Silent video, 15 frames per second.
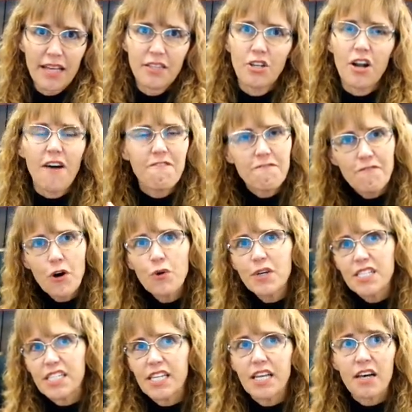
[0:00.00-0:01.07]
they're not
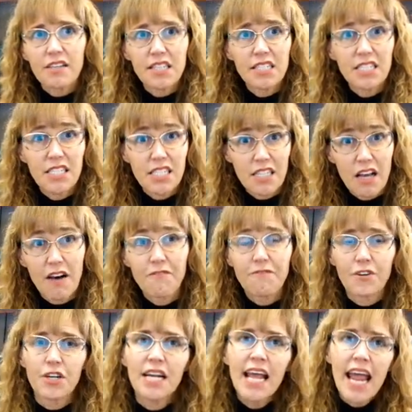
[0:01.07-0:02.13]
focusing on the
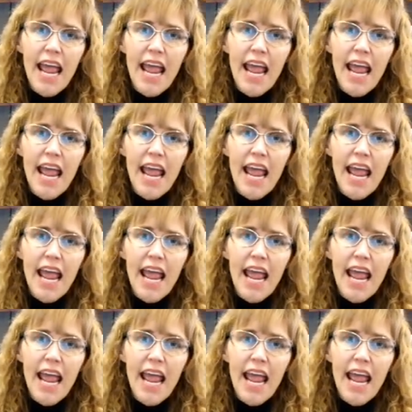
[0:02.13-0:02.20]
discomfort,